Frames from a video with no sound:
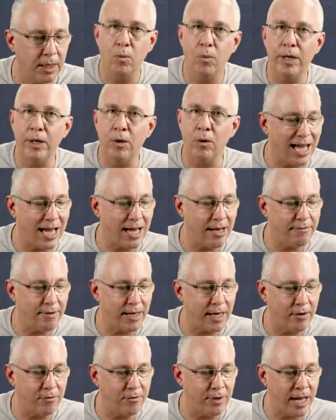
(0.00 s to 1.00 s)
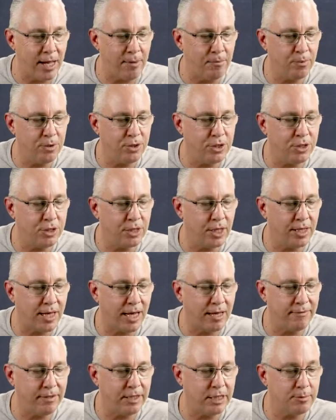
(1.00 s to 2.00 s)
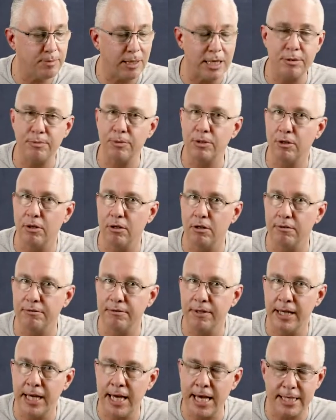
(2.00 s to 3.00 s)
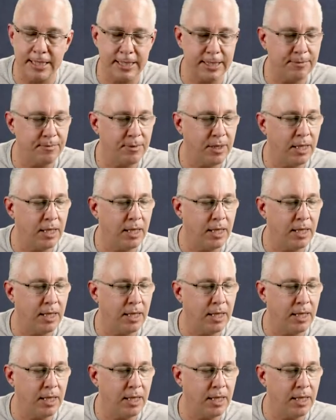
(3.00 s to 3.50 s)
We have our ramp, which is going to have a displacement of S.